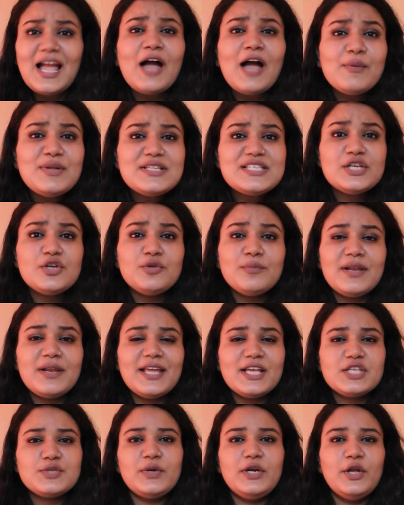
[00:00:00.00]
I will see you in my
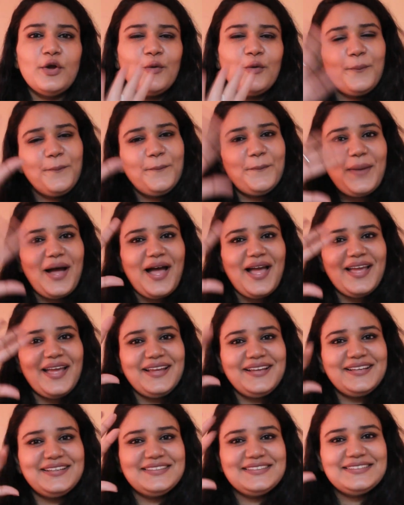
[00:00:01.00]
next video.
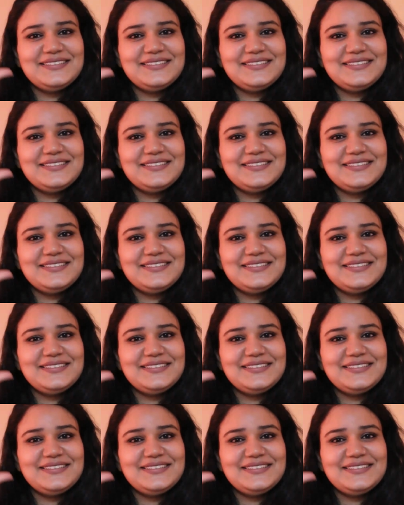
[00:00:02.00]
Bye!